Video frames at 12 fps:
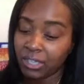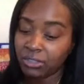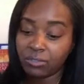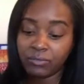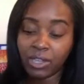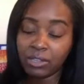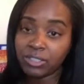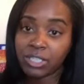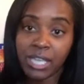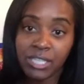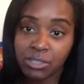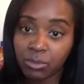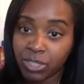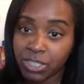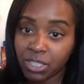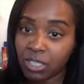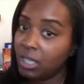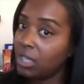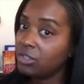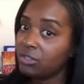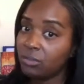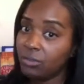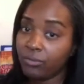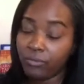You followed your intuition.
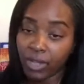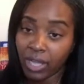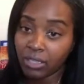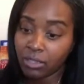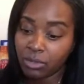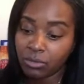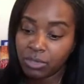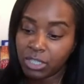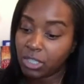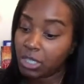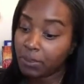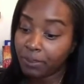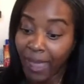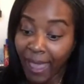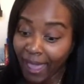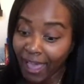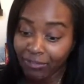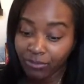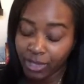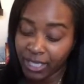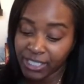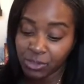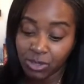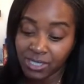You followed the pathway
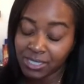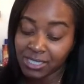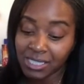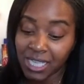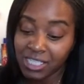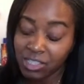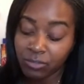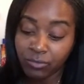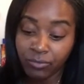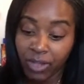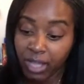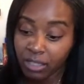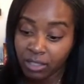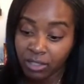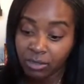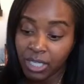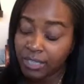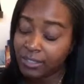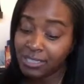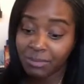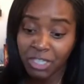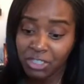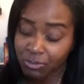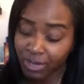towards success. You followed the
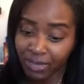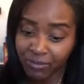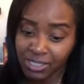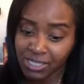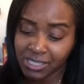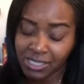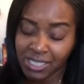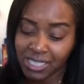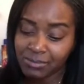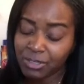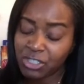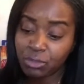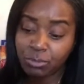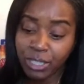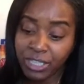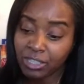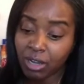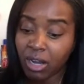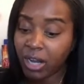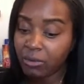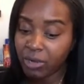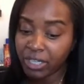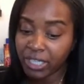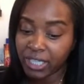spiritual pathway to success, but you put the hard
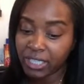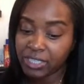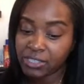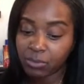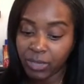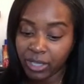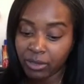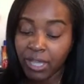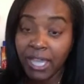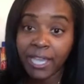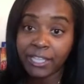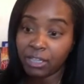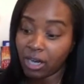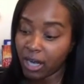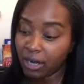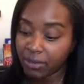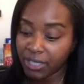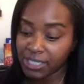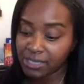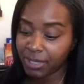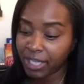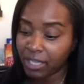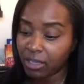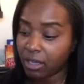work in as well, and your hard work is
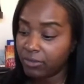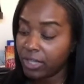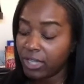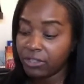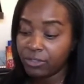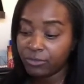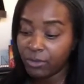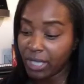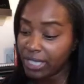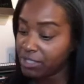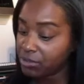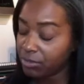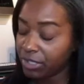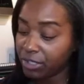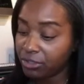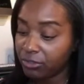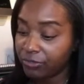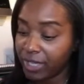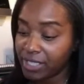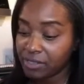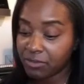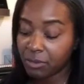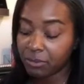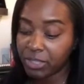paying off. You're entering a new phase of
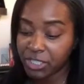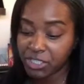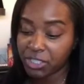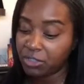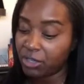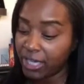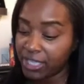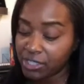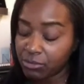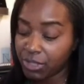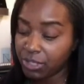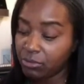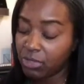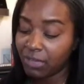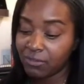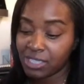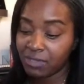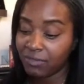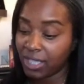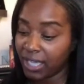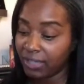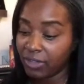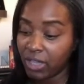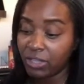completion. You're entering new levels of life.